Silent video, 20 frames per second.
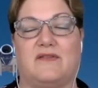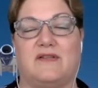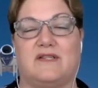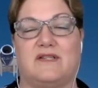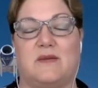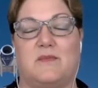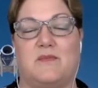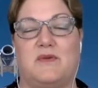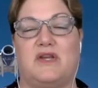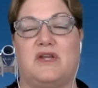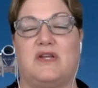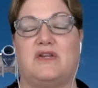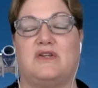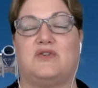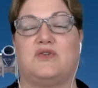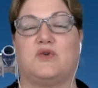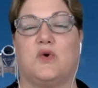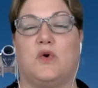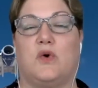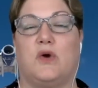this summer you can
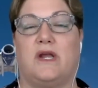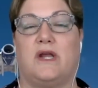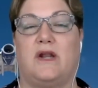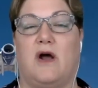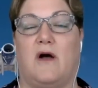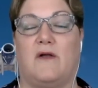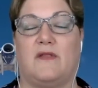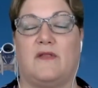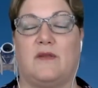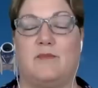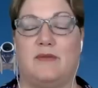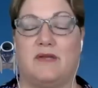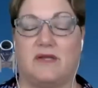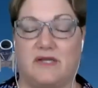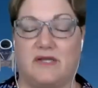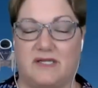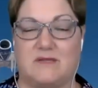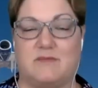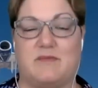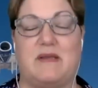join all the
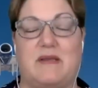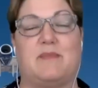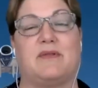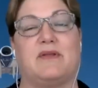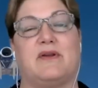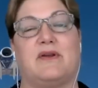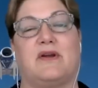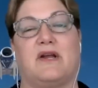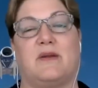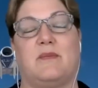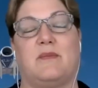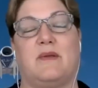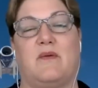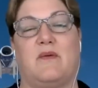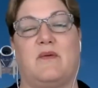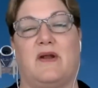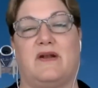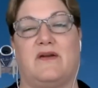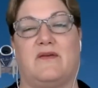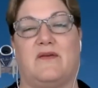millions of people that are going to be
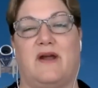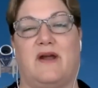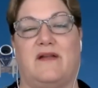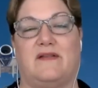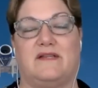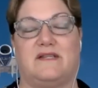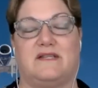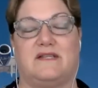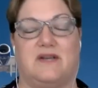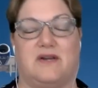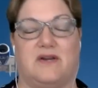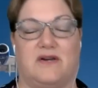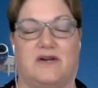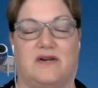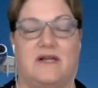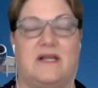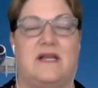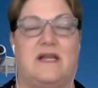running around this year